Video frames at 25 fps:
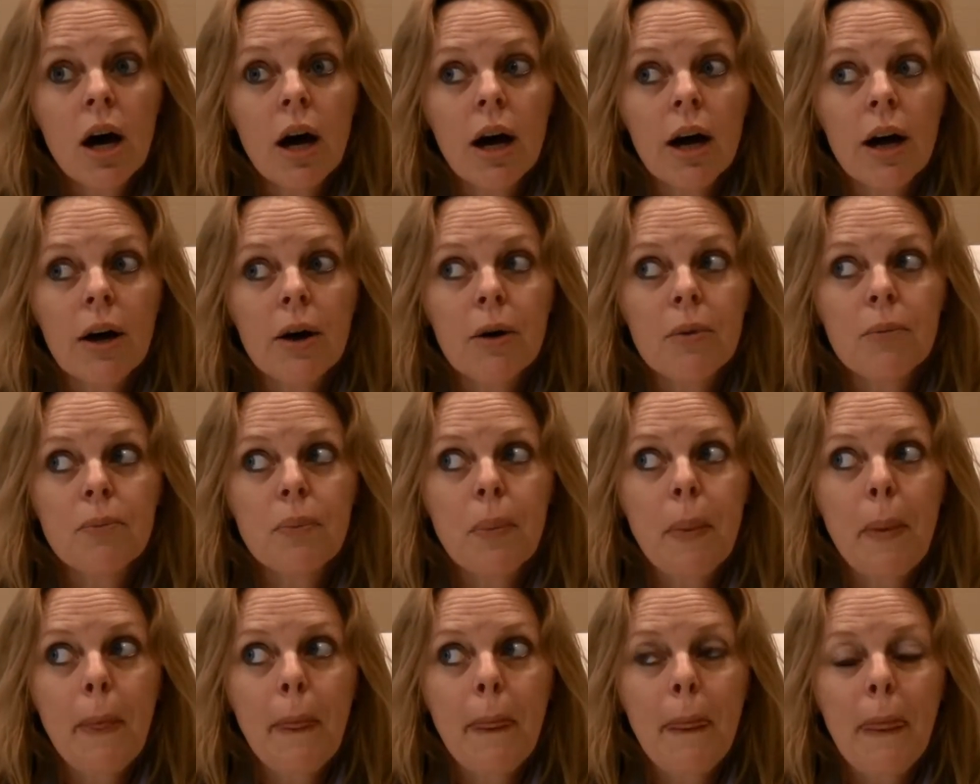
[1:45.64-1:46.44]

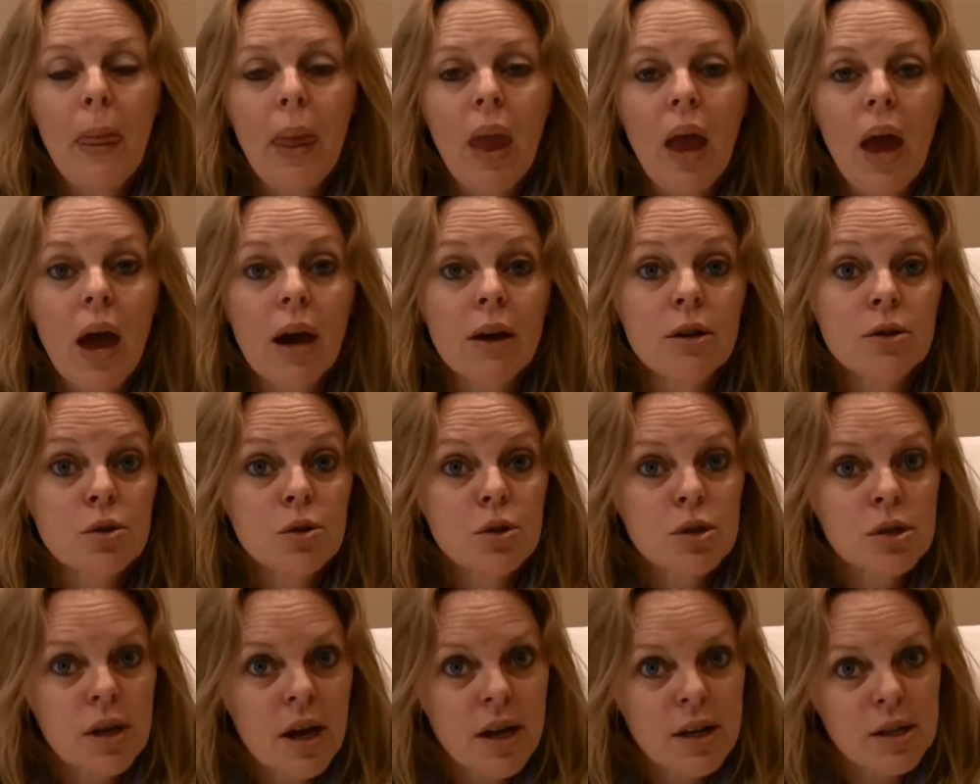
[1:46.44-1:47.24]
um,
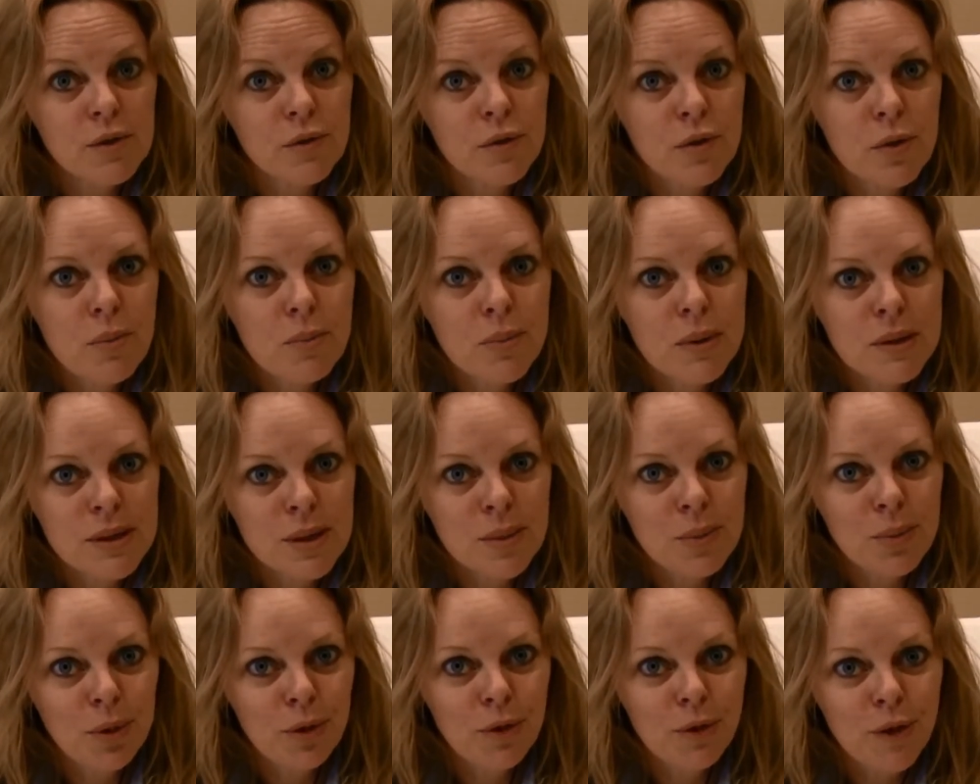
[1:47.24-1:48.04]
exercise for the busy
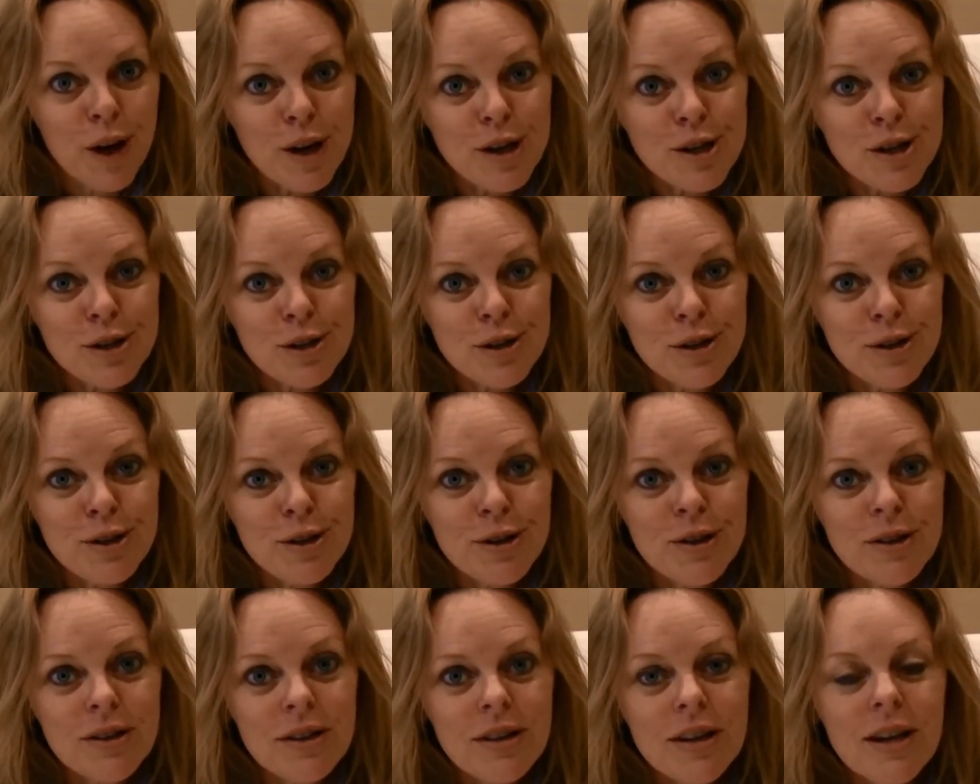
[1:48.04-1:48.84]

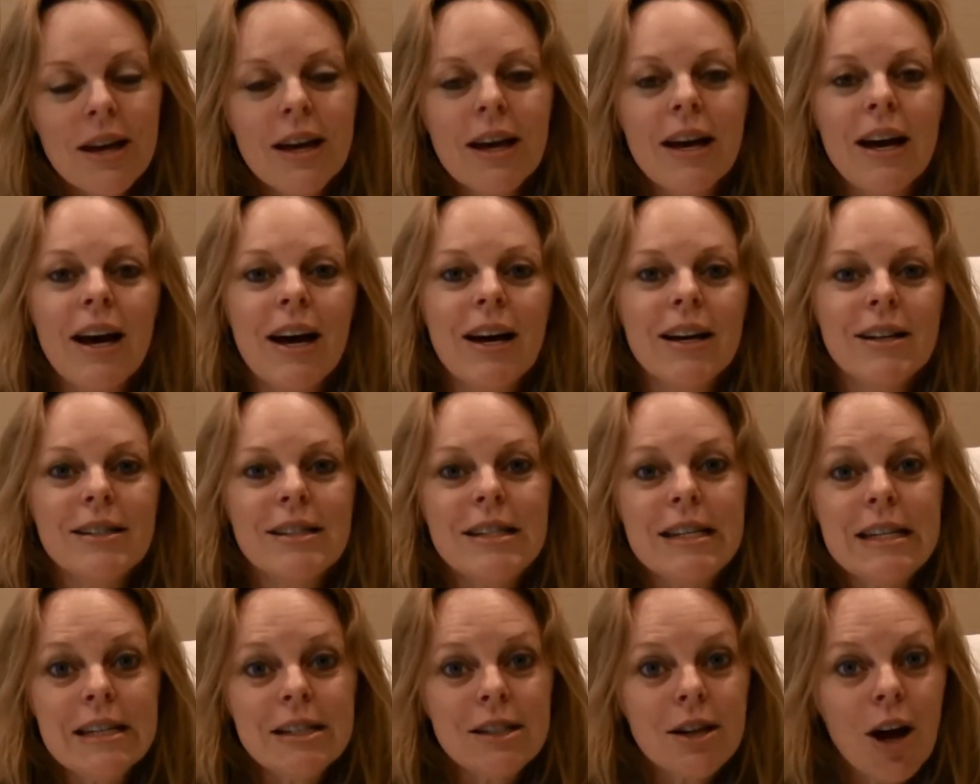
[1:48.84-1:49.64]
professional, a
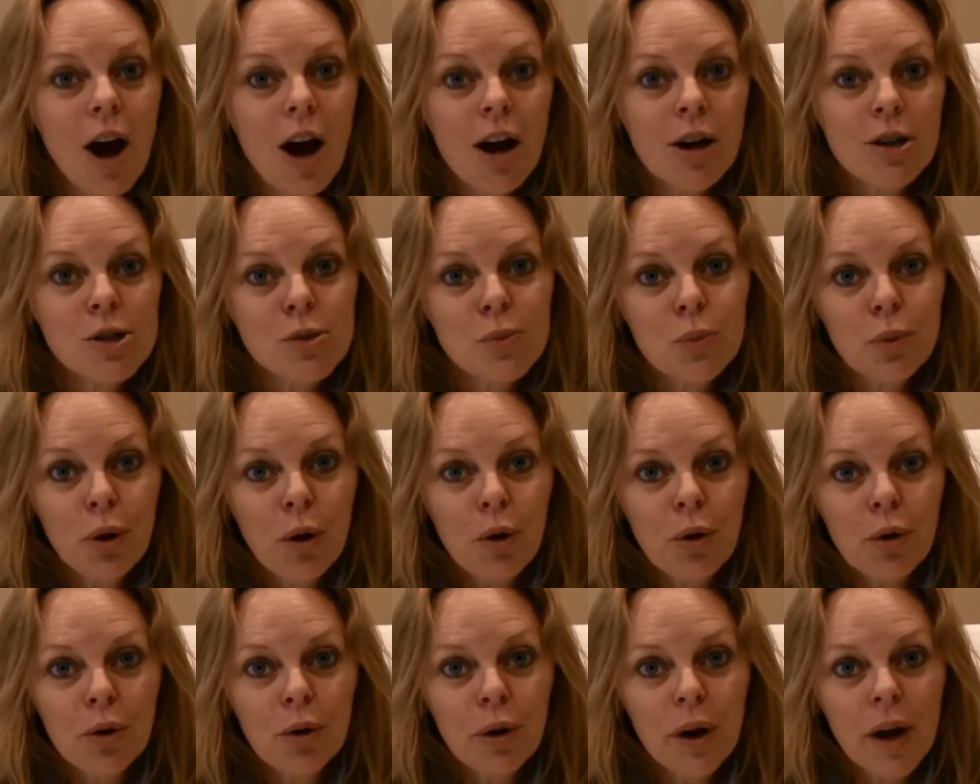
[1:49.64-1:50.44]
detox
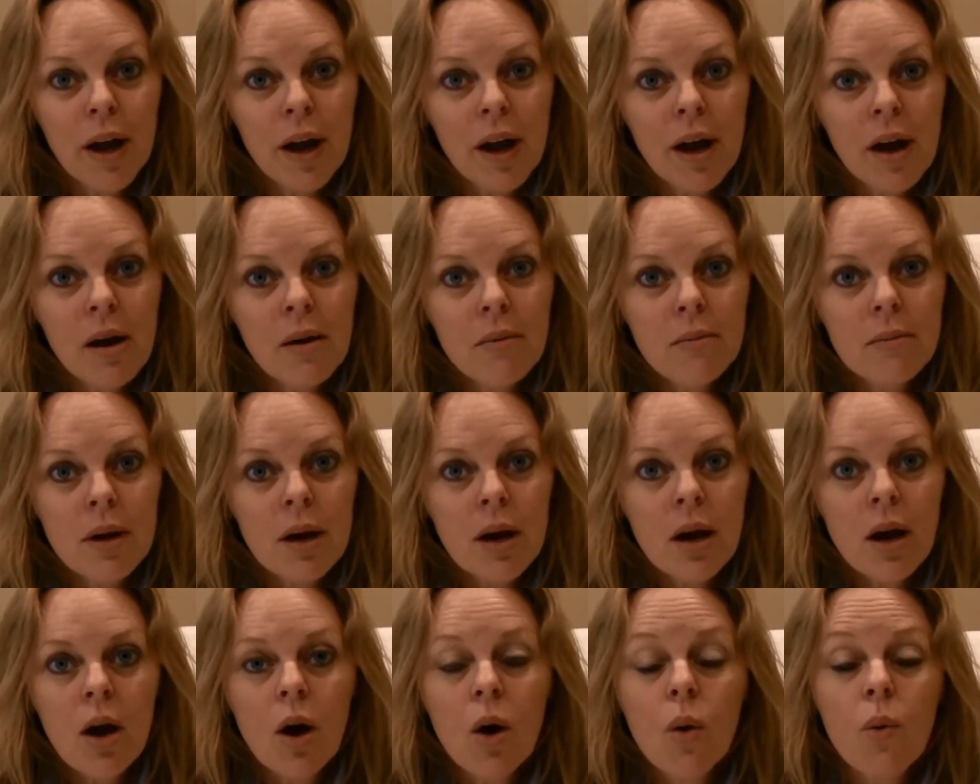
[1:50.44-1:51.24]
program.
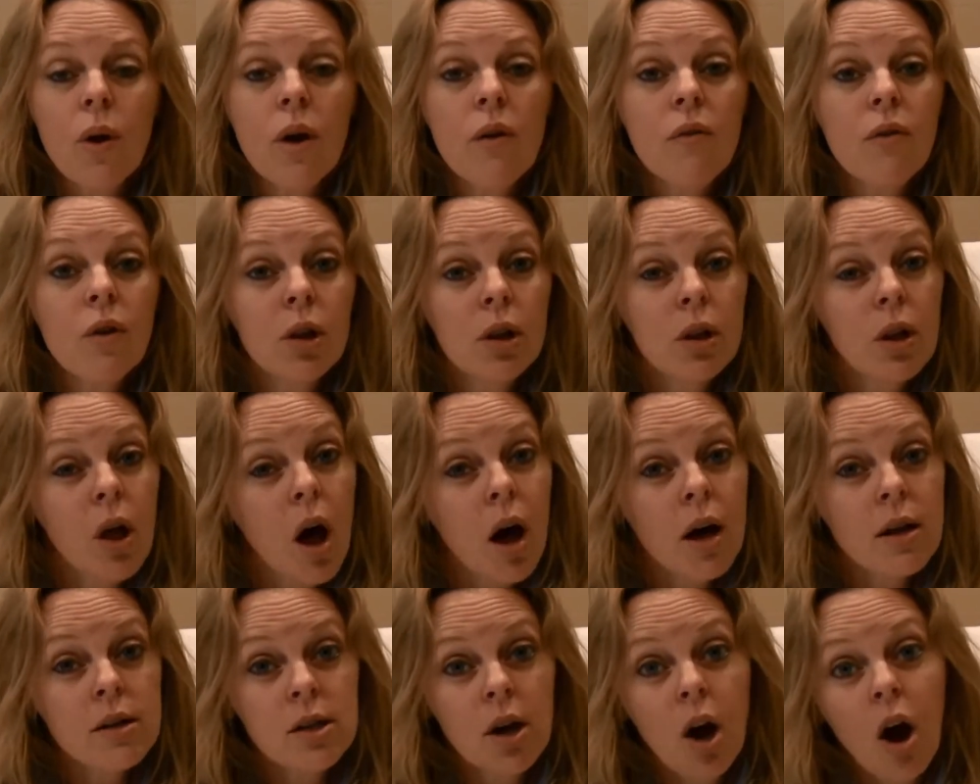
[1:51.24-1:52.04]
We have a
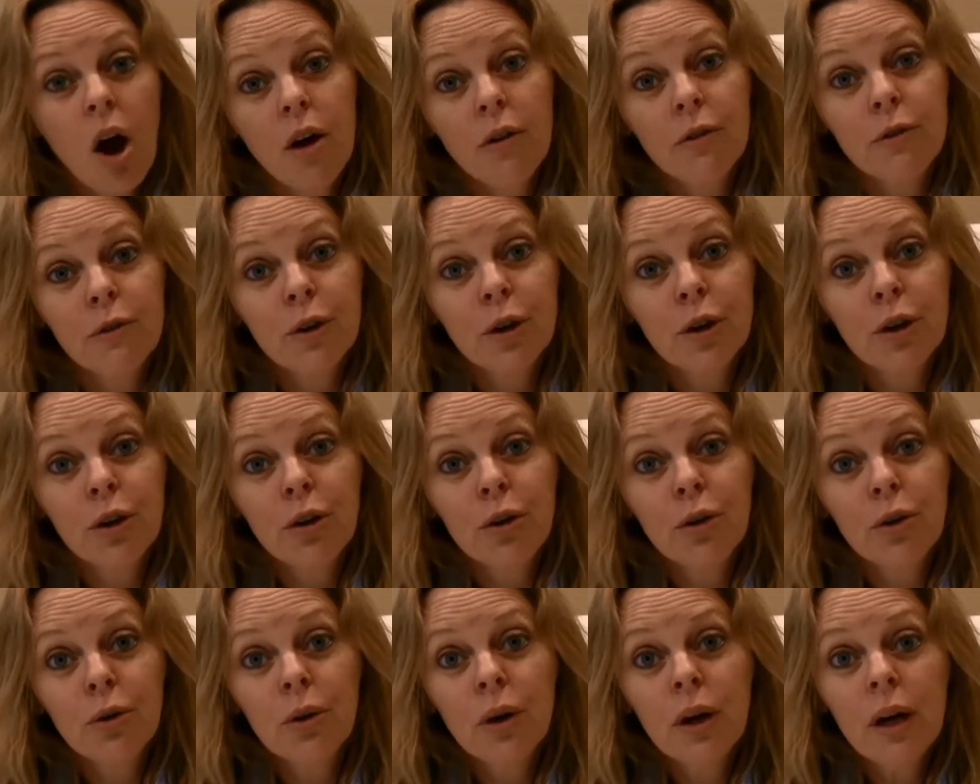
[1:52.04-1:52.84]
lot to offer
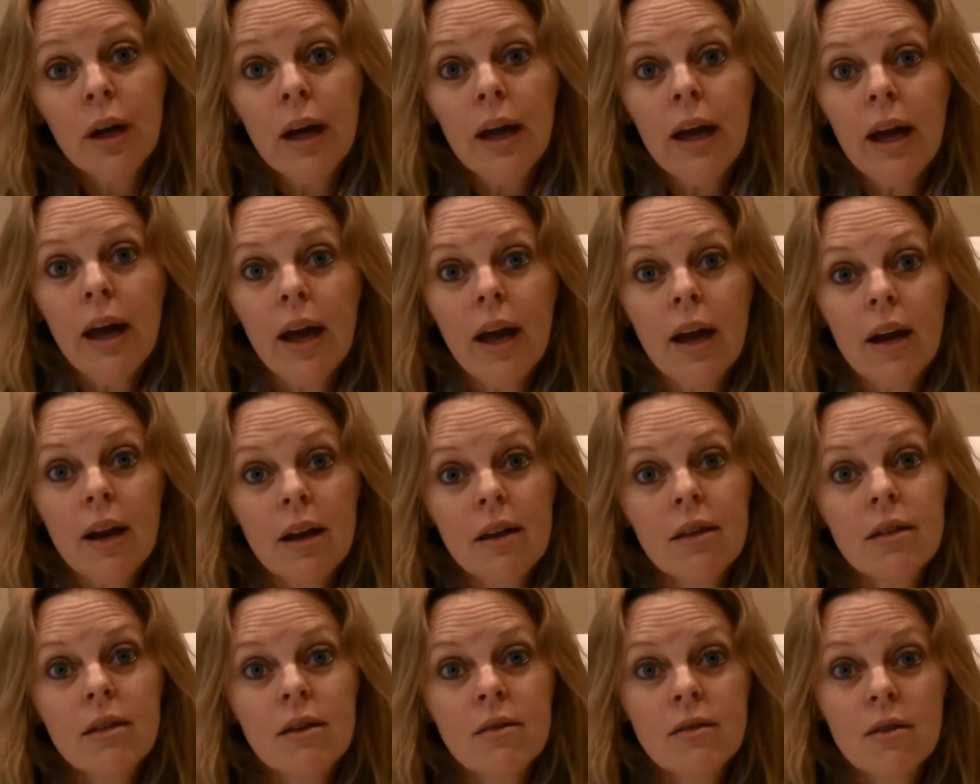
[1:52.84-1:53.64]
you, and I
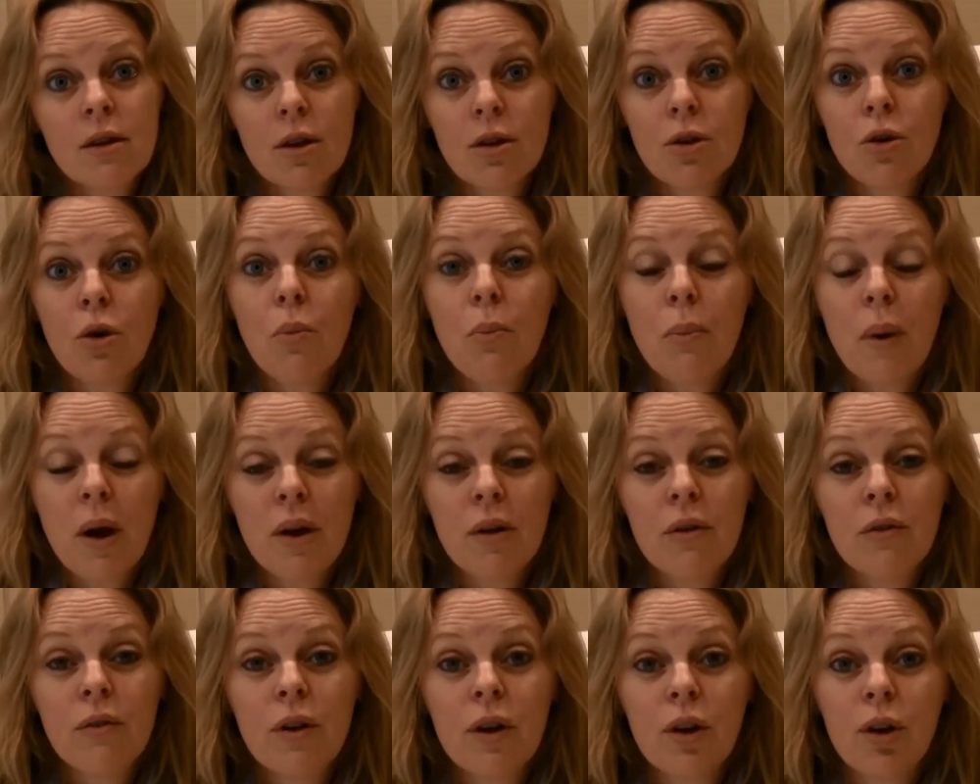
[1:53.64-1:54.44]
think that you'll
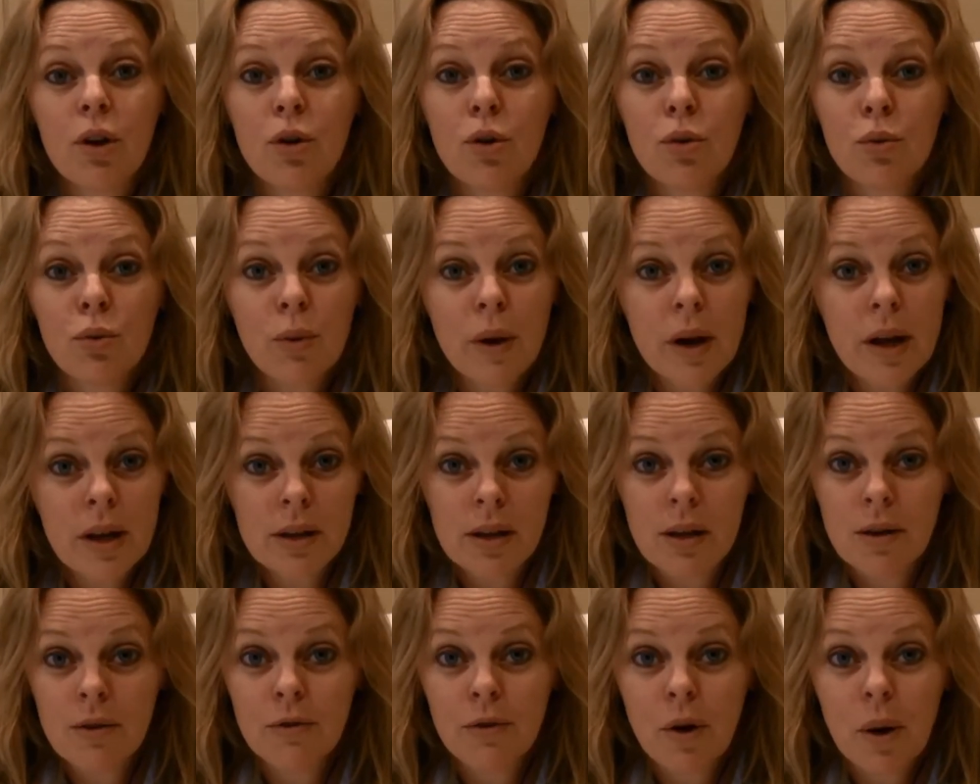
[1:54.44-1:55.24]
benefit
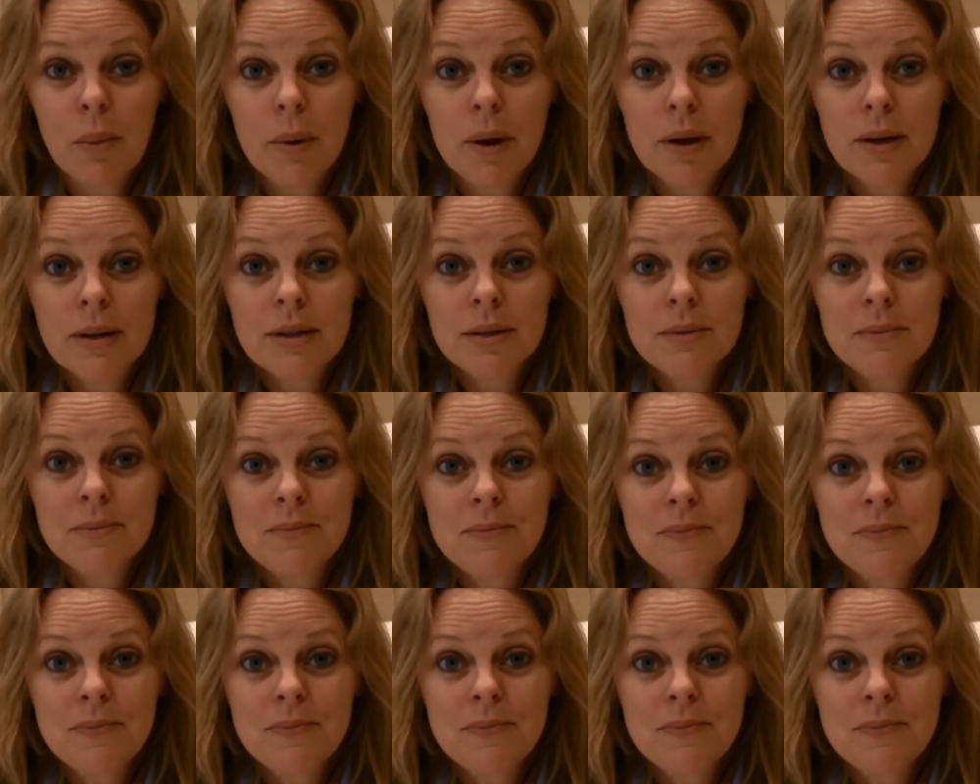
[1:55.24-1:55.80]
greatly from it.